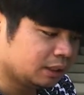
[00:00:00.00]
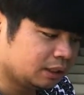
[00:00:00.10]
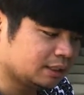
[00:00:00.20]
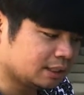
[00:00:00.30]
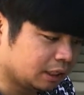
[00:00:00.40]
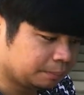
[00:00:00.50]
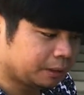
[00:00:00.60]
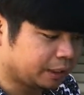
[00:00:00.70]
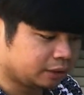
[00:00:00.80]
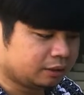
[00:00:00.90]
is not
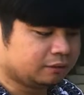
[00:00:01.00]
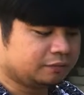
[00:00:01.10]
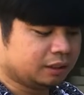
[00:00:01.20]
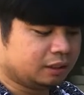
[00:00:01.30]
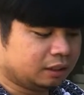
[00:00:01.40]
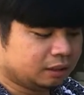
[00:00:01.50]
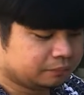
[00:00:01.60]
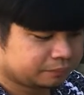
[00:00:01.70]
part of the